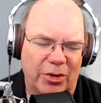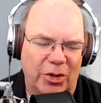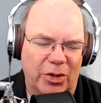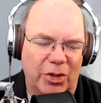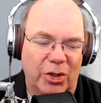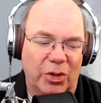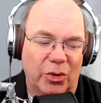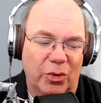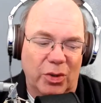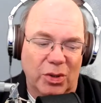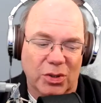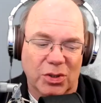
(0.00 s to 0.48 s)
You
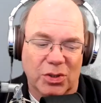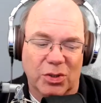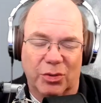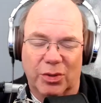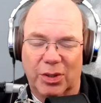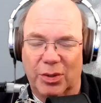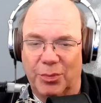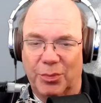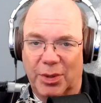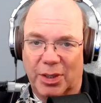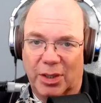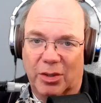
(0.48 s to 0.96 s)
can also
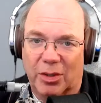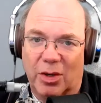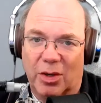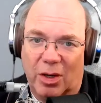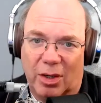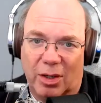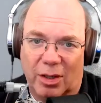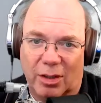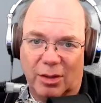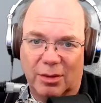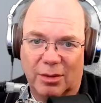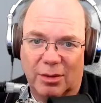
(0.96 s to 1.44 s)
give me a
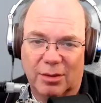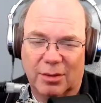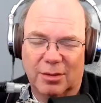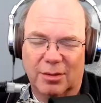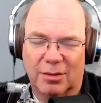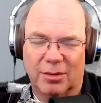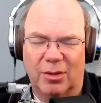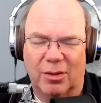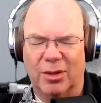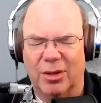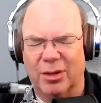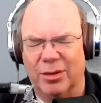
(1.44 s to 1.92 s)
call
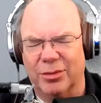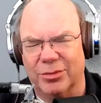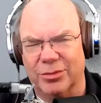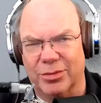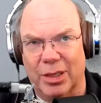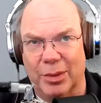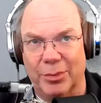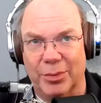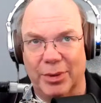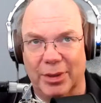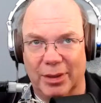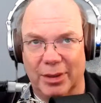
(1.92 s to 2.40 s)
or
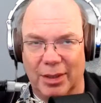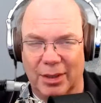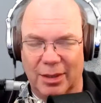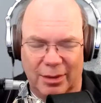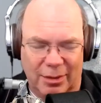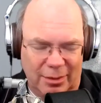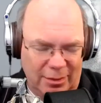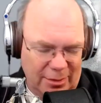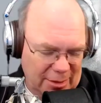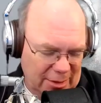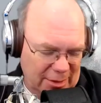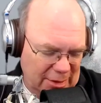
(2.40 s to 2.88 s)
drop me a
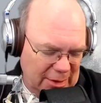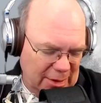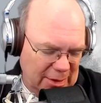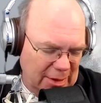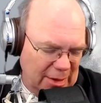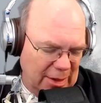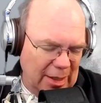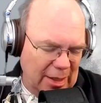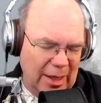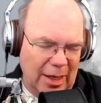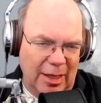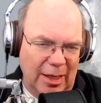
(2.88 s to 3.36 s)
line
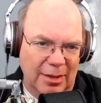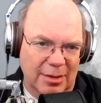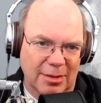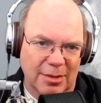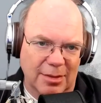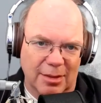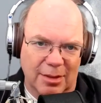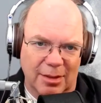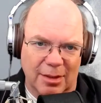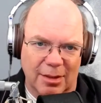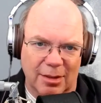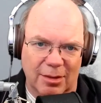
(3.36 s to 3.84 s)

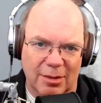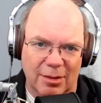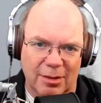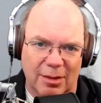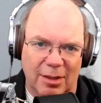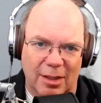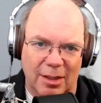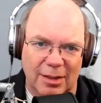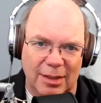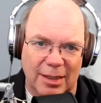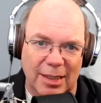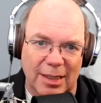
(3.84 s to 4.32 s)
at
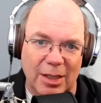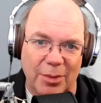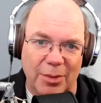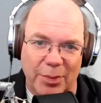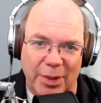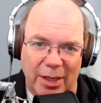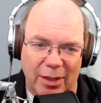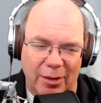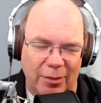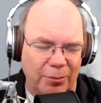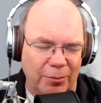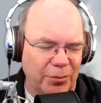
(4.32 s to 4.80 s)
on the
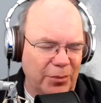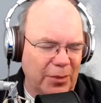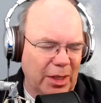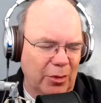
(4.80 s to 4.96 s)
email.